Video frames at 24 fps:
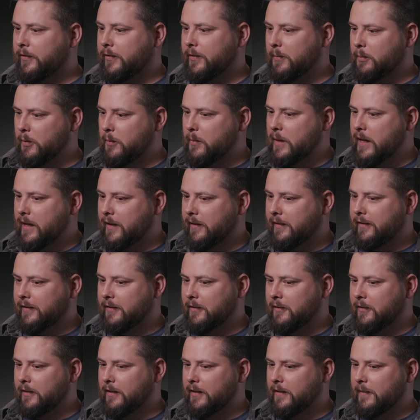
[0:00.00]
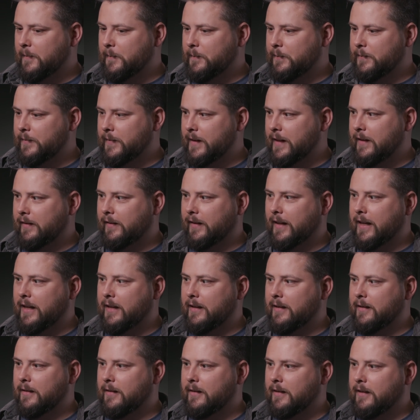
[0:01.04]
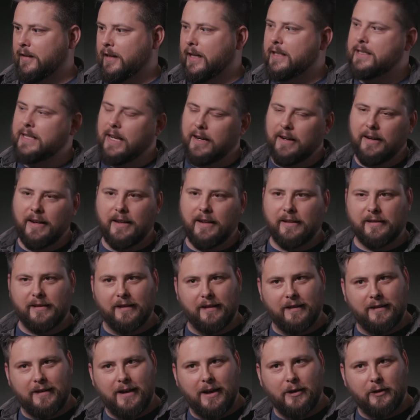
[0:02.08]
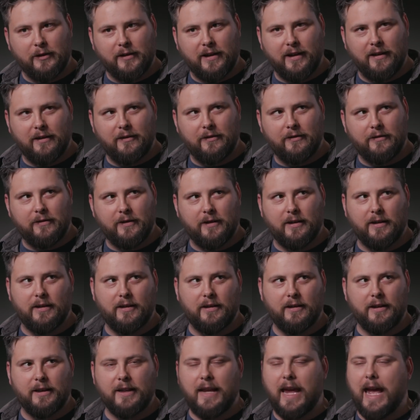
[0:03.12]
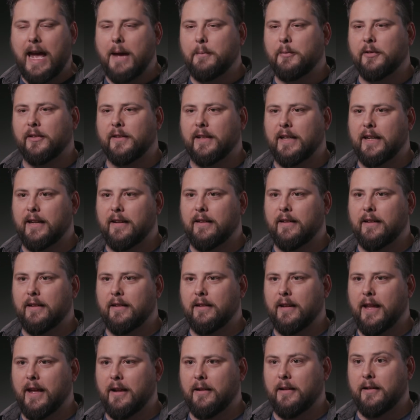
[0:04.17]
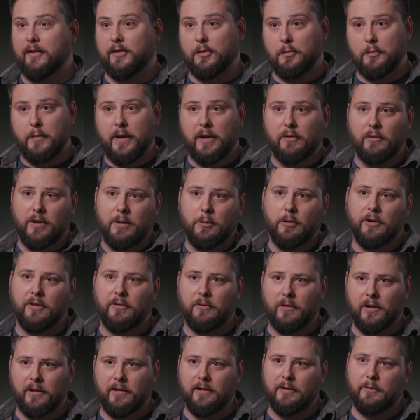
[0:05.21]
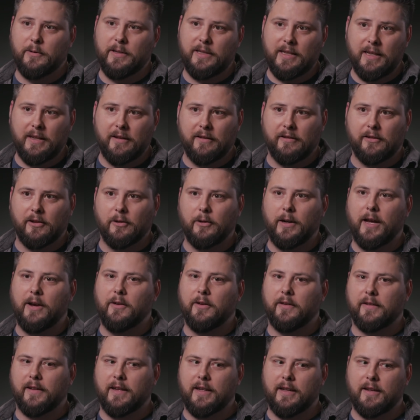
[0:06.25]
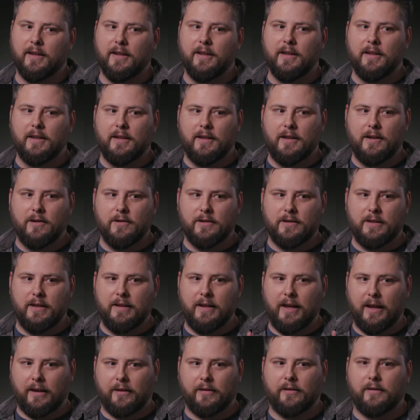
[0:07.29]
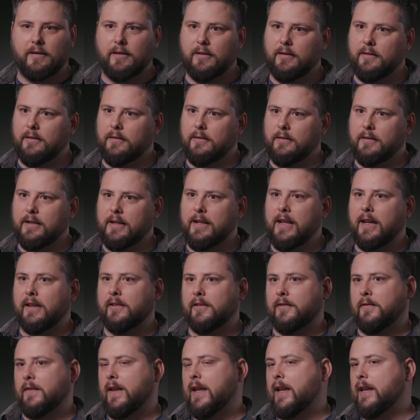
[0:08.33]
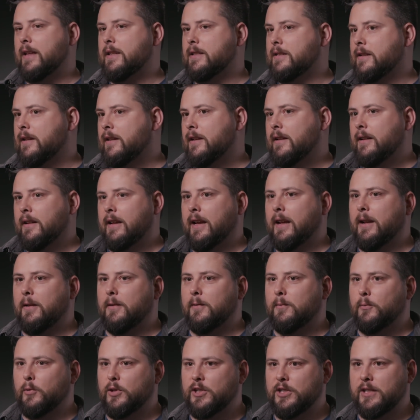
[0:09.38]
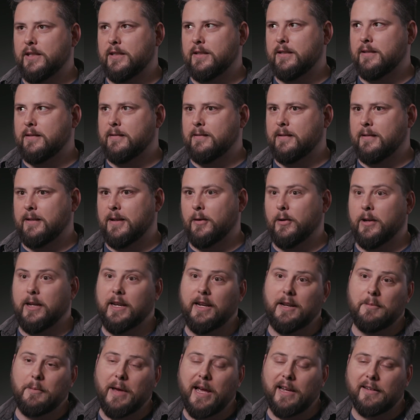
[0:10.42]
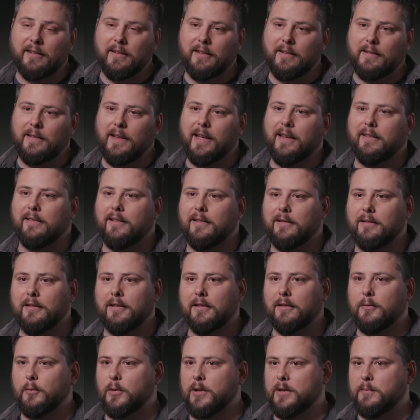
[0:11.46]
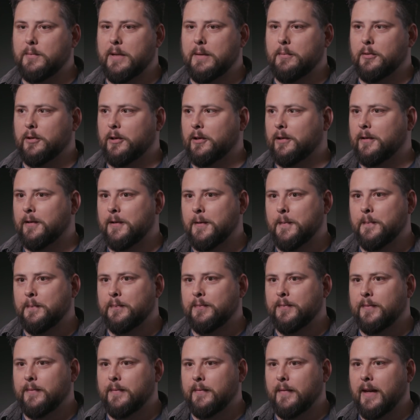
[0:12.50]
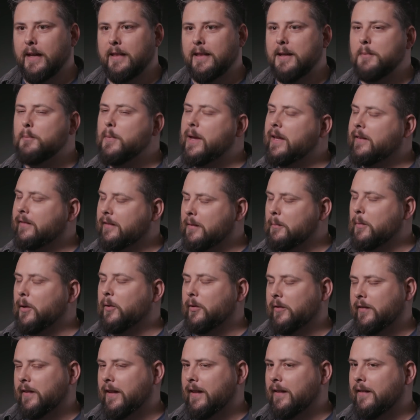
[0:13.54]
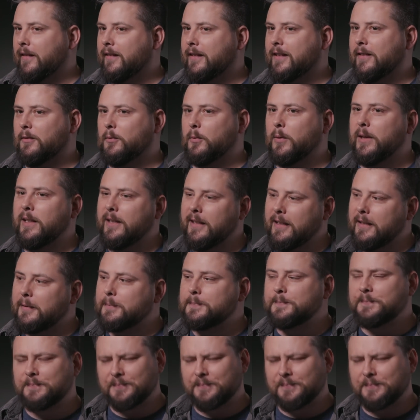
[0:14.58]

Superman suit is like it's kind of nice because now it's kind of uh, encapsulated in that Superman Rebirth run that we did. So now it's like, here's the next the next phase, and which is getting back to the classic look, which people I think makes the most sense. Because really,